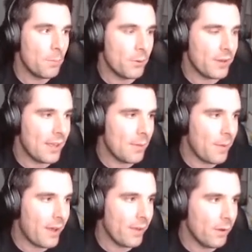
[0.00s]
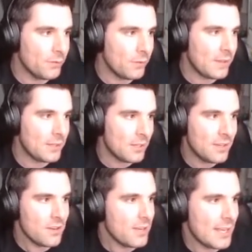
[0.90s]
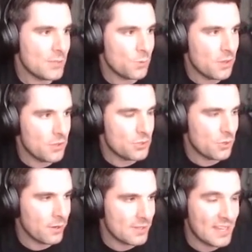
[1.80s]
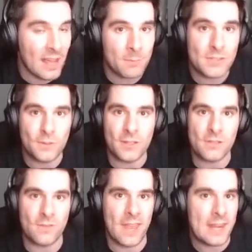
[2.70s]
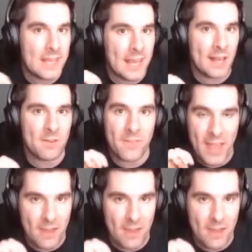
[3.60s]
but I also think 999 has one of the strongest atmospheres of any game I've